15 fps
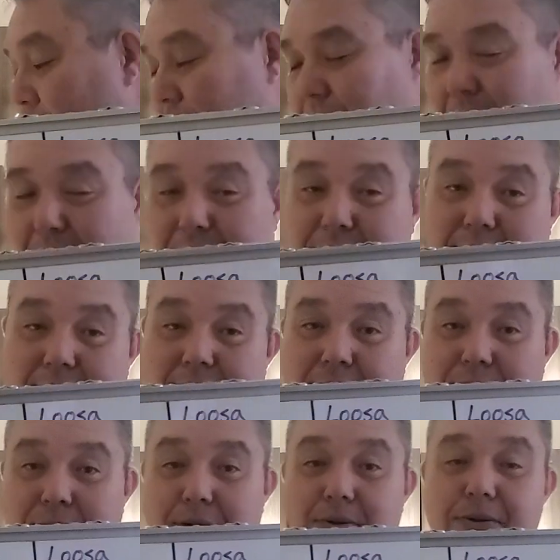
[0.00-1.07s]
So that's
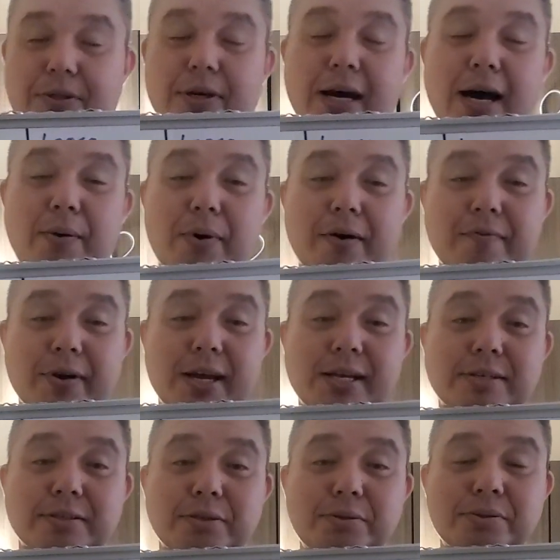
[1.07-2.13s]
Ange Loosa. However,
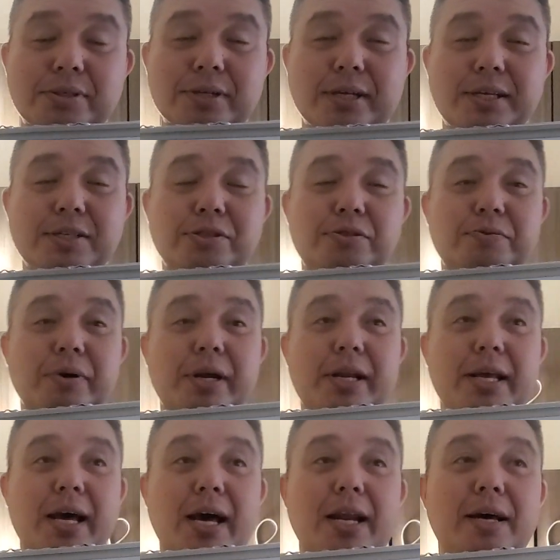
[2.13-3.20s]
Ange Loosa is
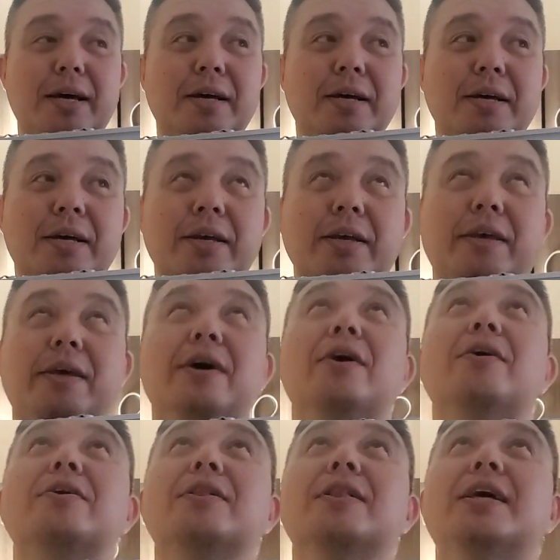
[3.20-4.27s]
training out of
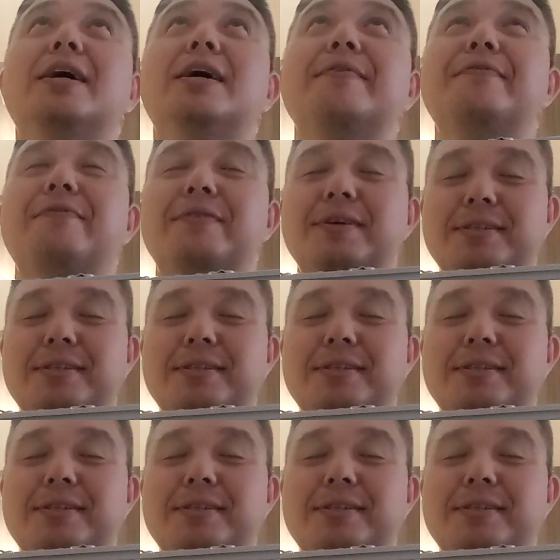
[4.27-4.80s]
Killcliff,